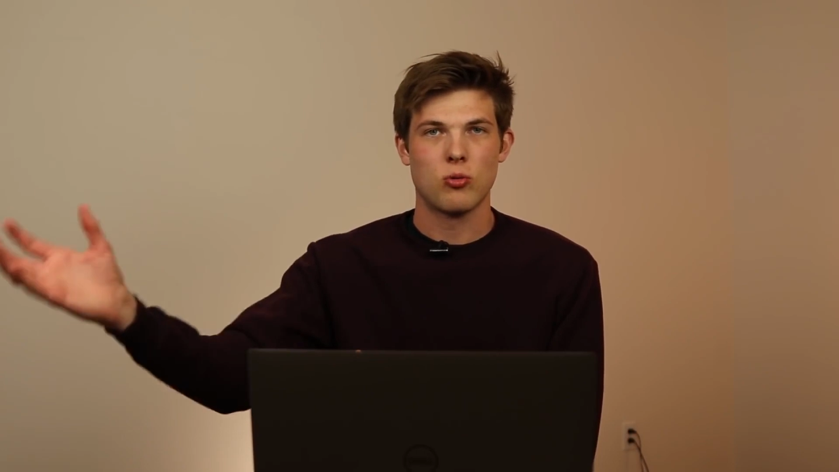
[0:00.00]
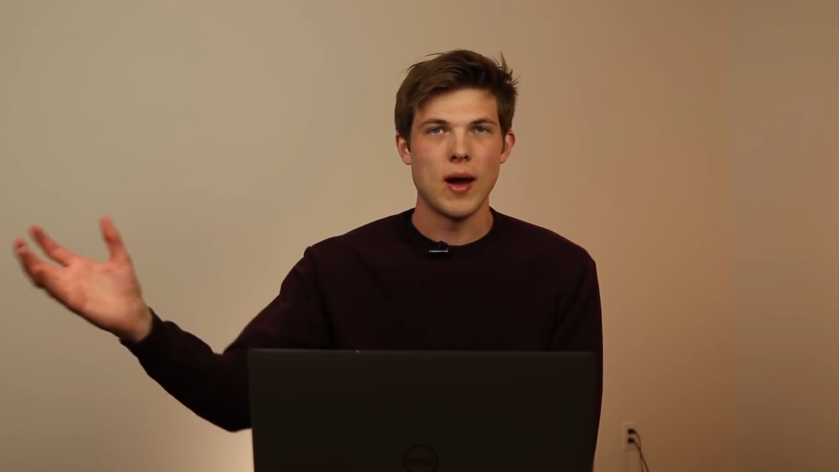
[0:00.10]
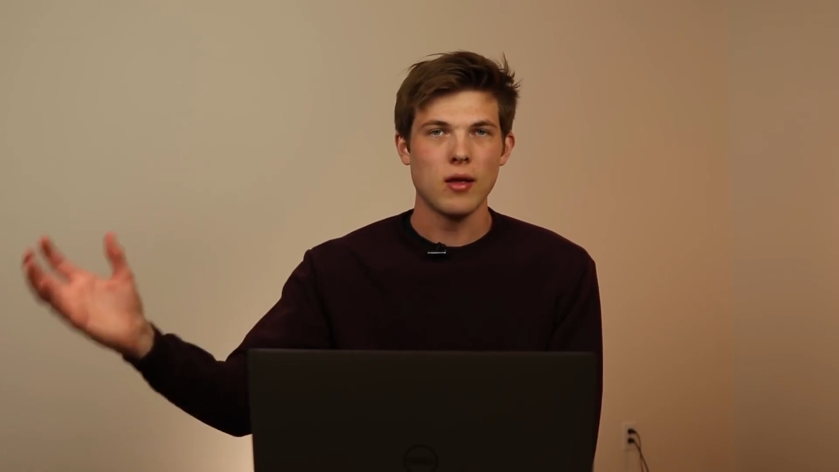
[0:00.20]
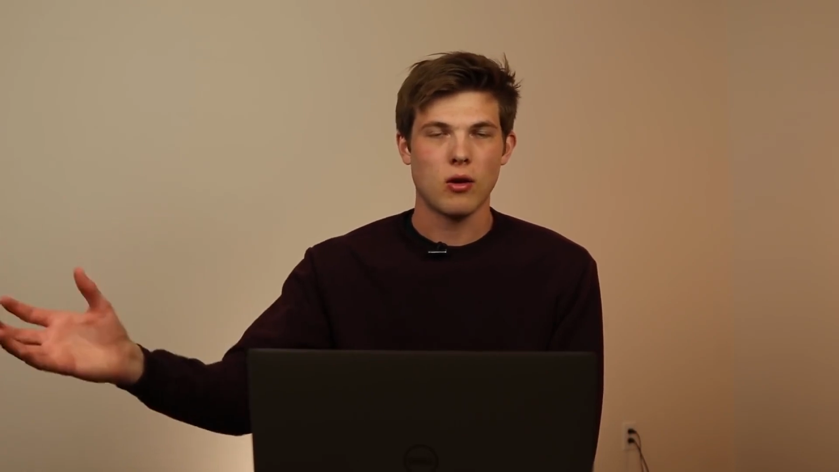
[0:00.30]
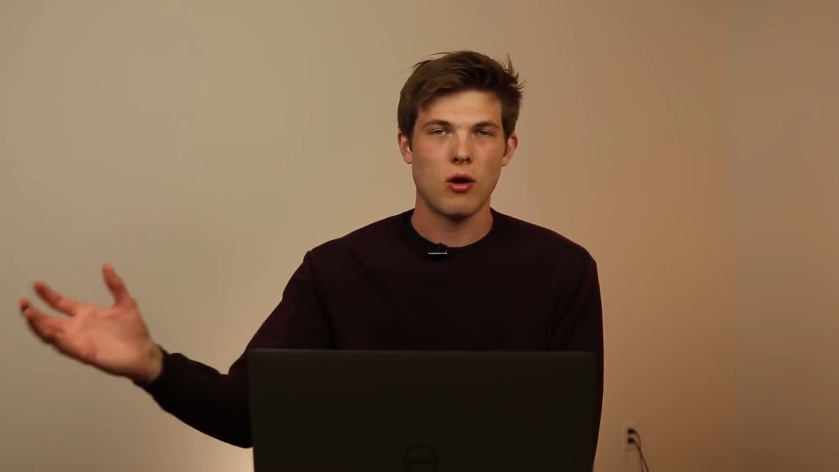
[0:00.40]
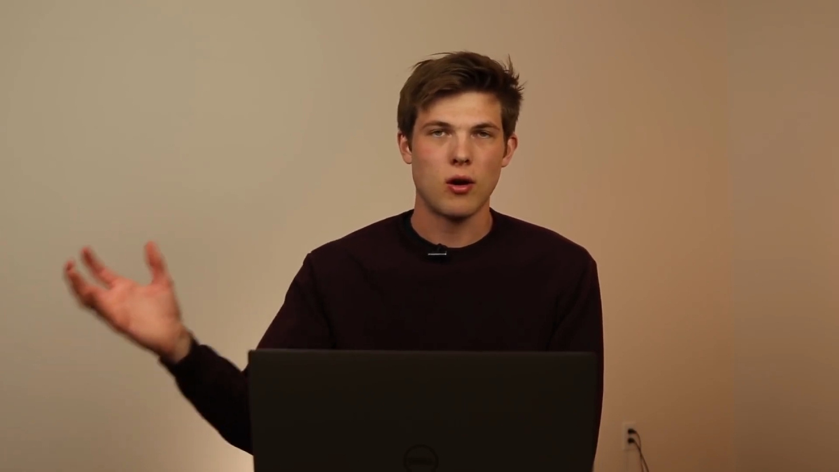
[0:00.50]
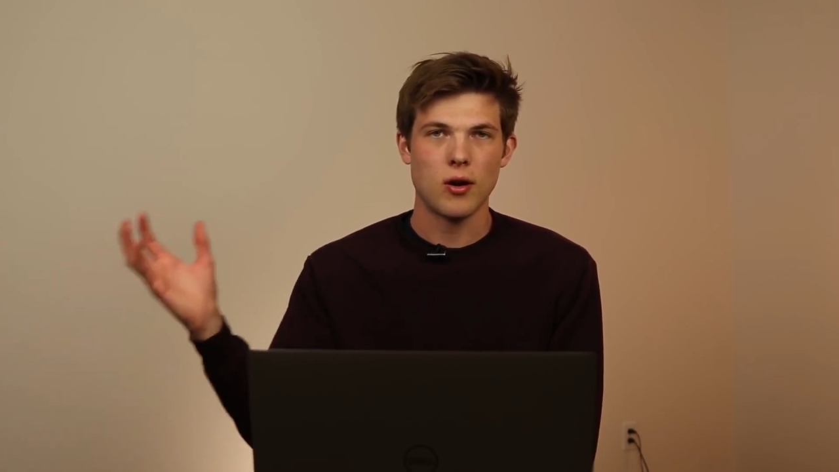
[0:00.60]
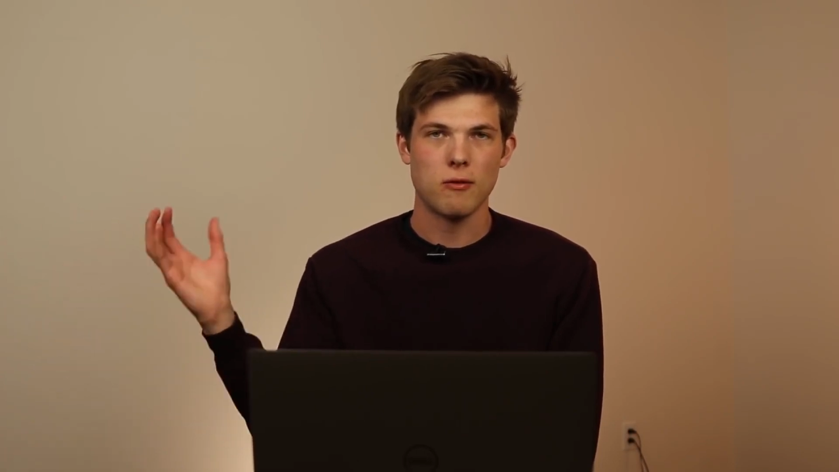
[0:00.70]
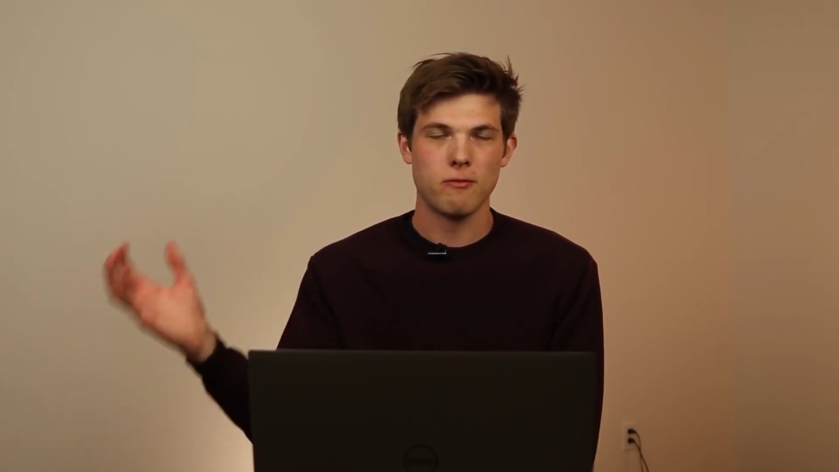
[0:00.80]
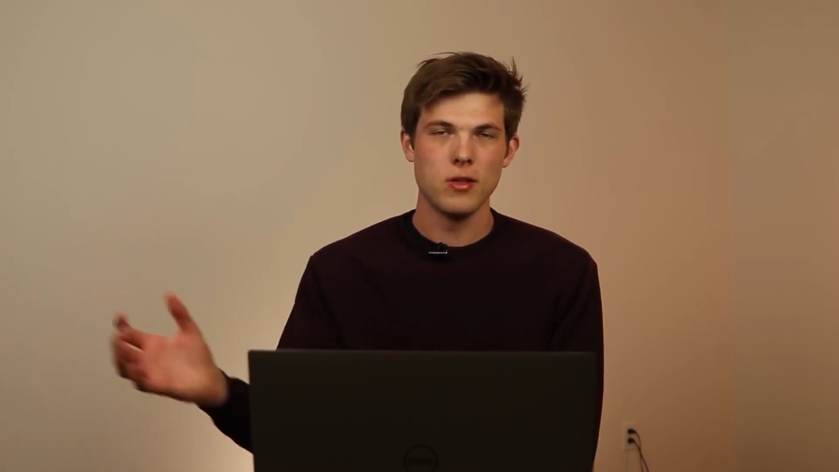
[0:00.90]
credit
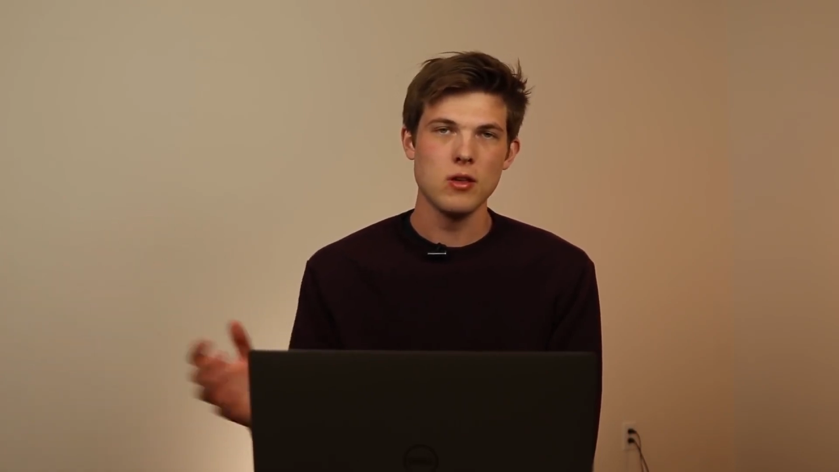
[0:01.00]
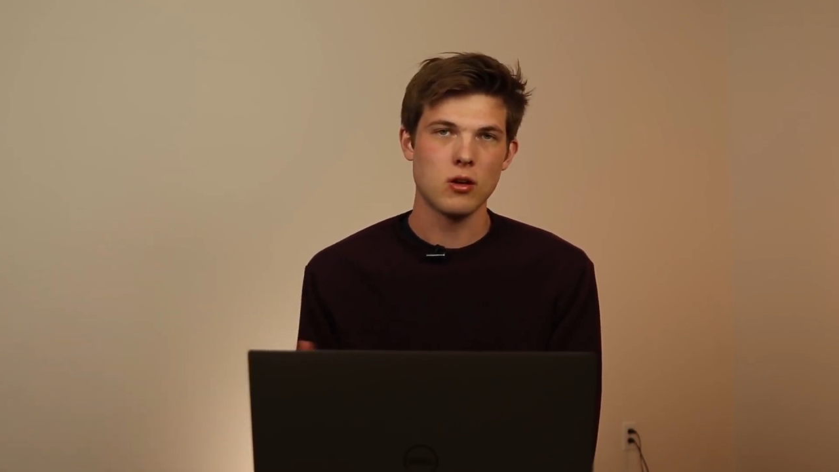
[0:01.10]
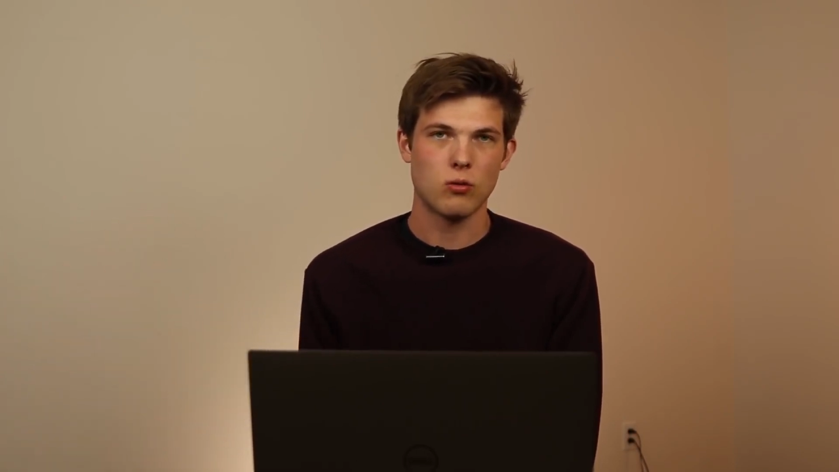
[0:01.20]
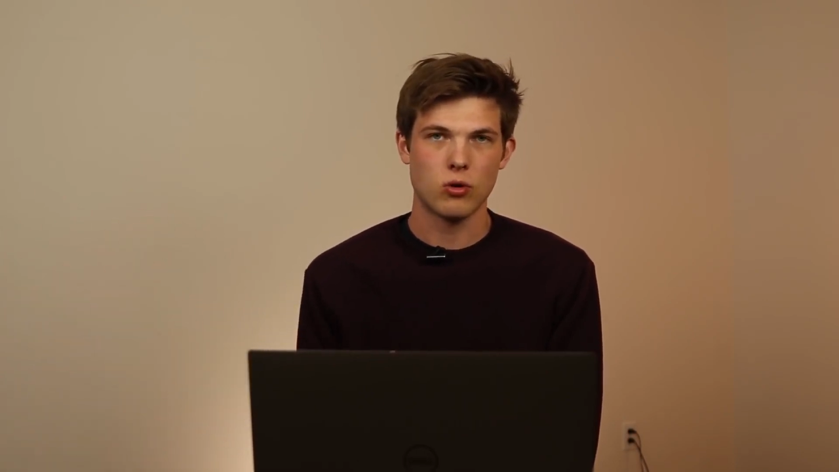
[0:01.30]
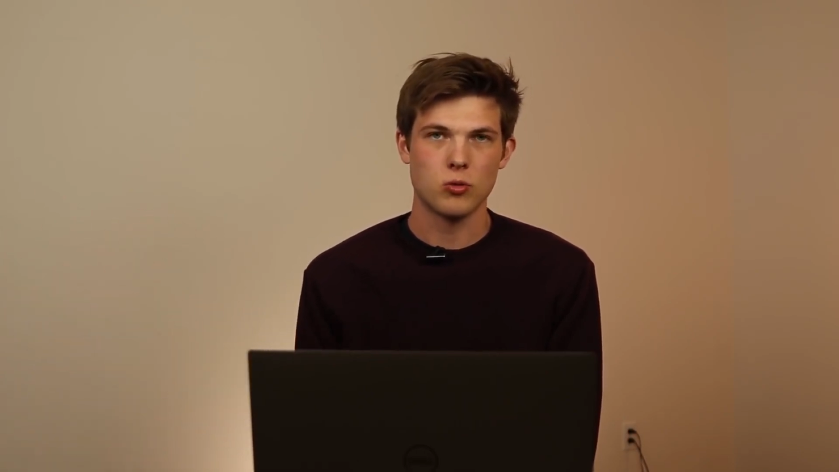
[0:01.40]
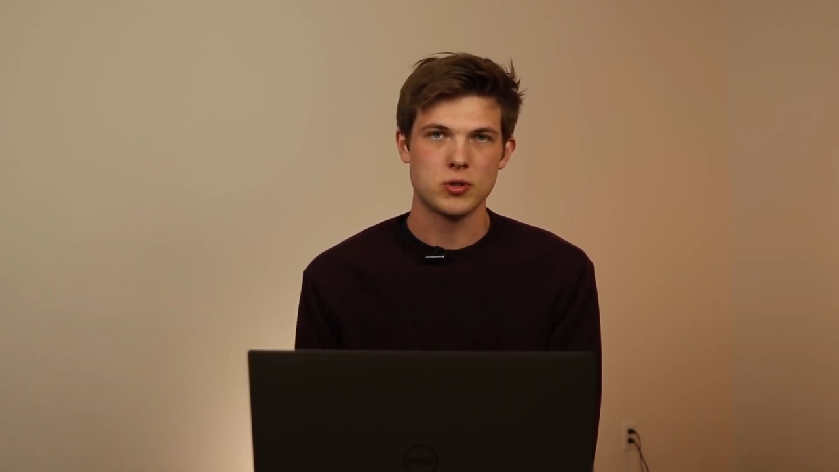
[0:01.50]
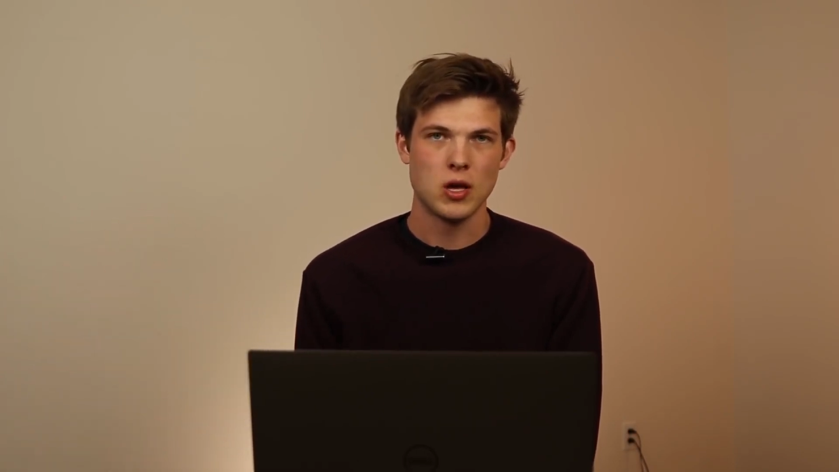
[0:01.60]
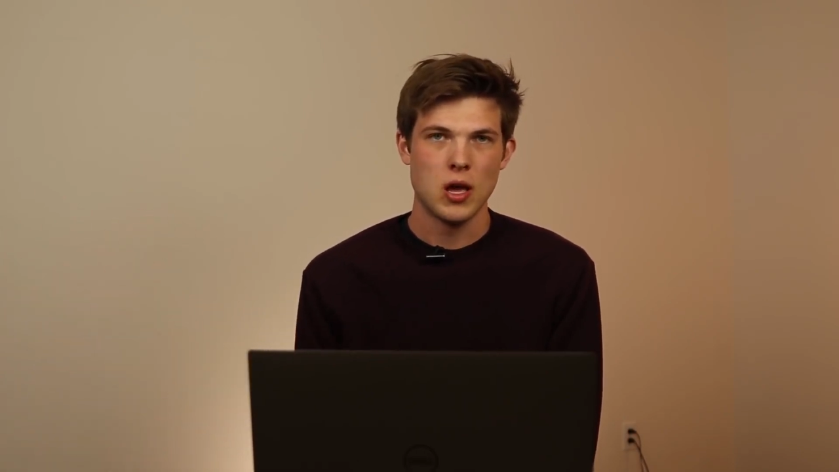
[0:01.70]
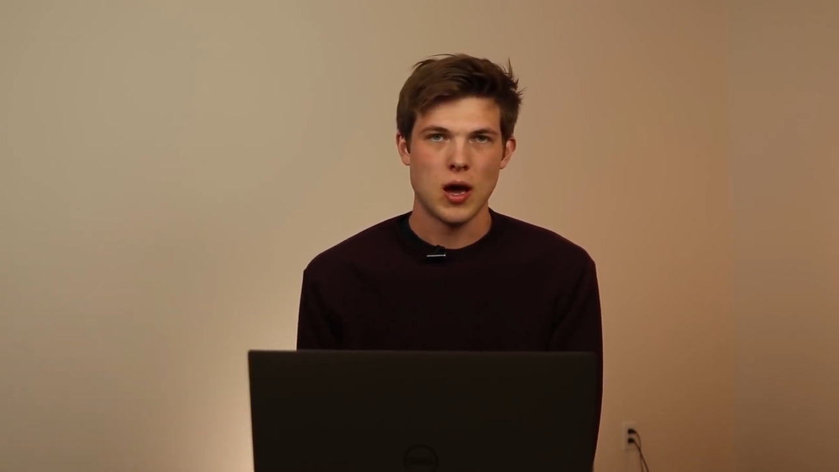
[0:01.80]
card affiliate groups